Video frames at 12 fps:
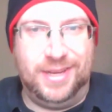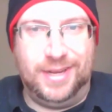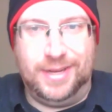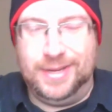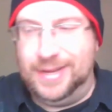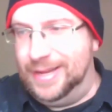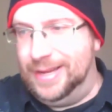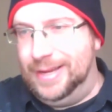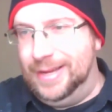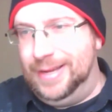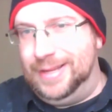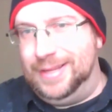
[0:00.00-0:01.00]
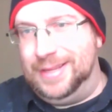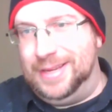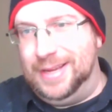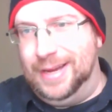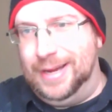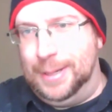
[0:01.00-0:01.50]
the
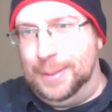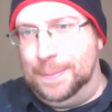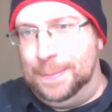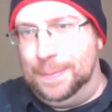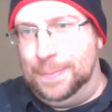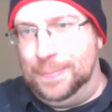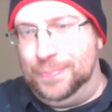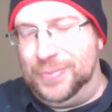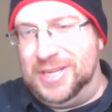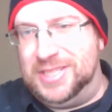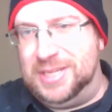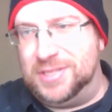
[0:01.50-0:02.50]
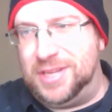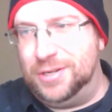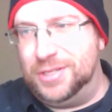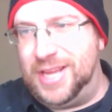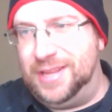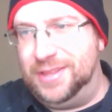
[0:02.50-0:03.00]
the um, he seems to
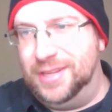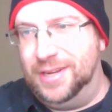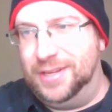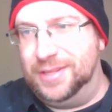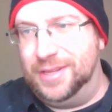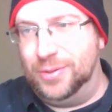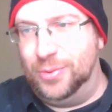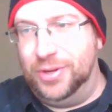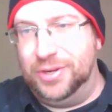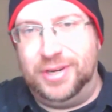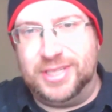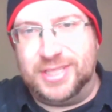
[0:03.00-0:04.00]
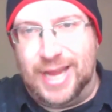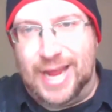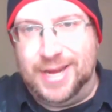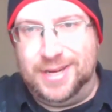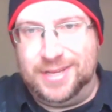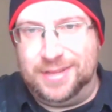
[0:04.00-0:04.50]
understand the, the the wilderness
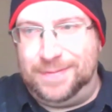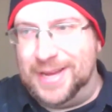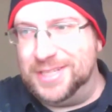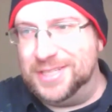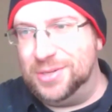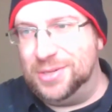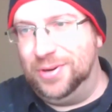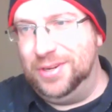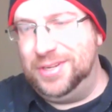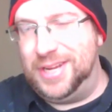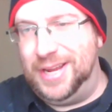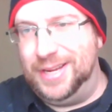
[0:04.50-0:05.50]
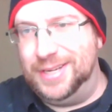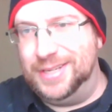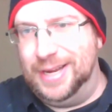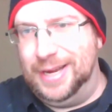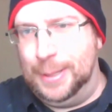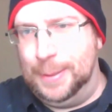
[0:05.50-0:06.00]
land, the fantasy world,
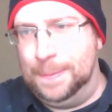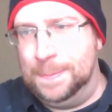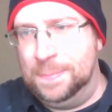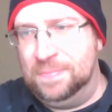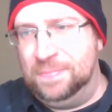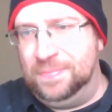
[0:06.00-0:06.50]
and um,